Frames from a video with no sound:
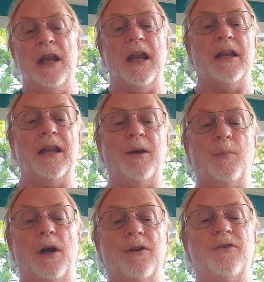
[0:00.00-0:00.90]
In late
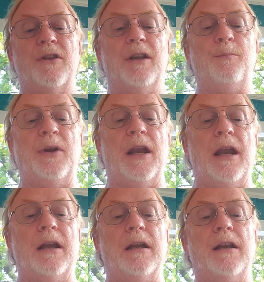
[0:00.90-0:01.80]
March, the
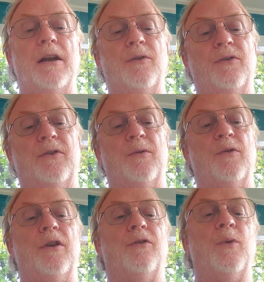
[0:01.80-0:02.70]
EPA announced
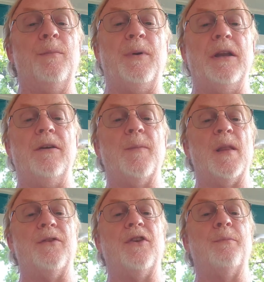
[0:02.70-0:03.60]
sweeping
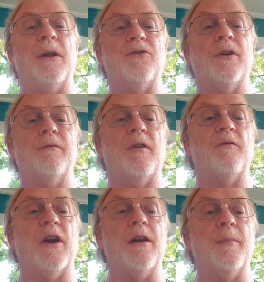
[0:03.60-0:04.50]
suspension of
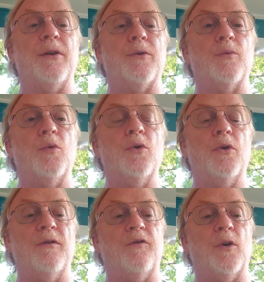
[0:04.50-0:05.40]
environmental
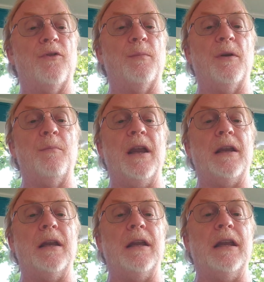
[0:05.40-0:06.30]
rule enforcement,
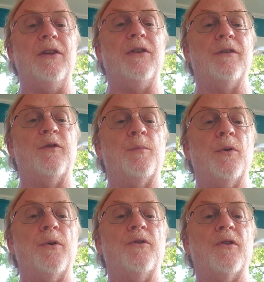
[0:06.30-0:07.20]
making it easier for
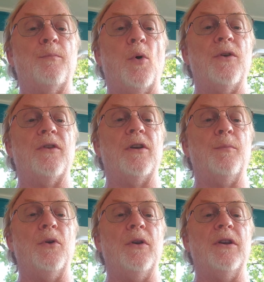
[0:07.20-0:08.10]
polluters to poison
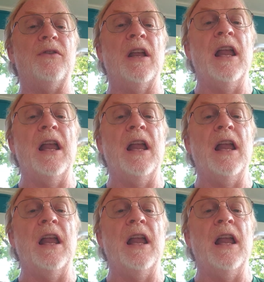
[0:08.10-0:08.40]
communities